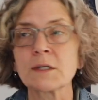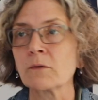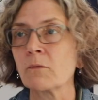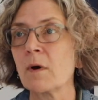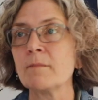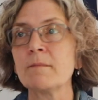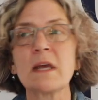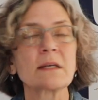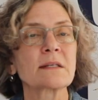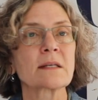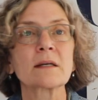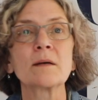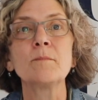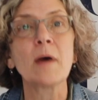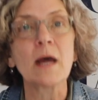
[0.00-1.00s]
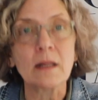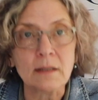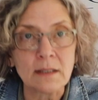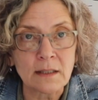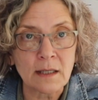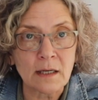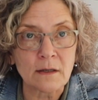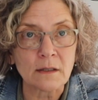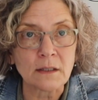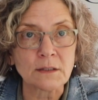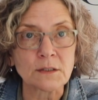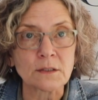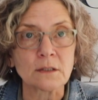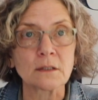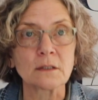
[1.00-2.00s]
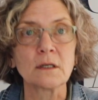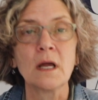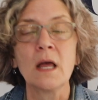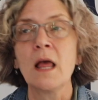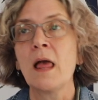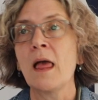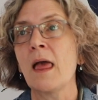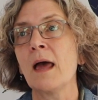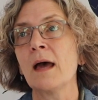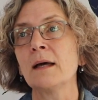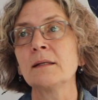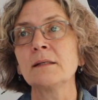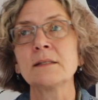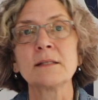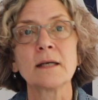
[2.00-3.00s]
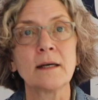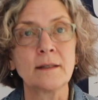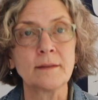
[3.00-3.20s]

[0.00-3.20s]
and what makes a compelling character, and